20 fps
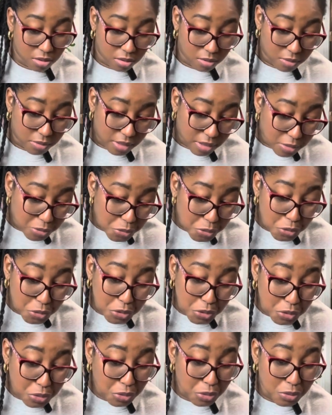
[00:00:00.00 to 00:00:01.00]
When I don't do
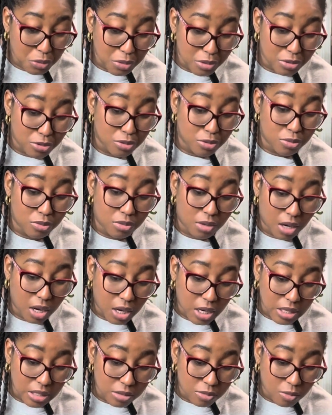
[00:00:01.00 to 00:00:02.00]
two, we'll do
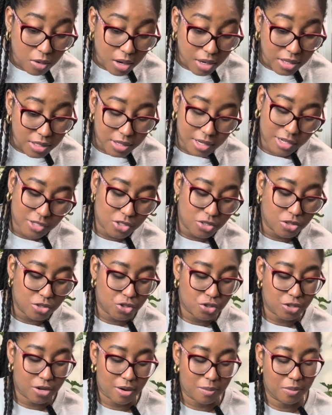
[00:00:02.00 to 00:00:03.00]
one international
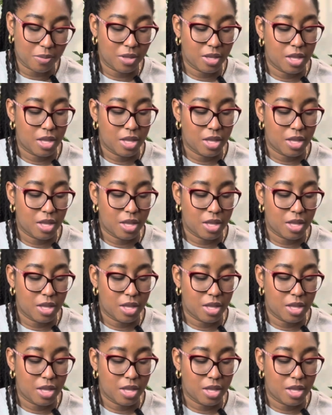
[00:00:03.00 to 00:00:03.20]
trip,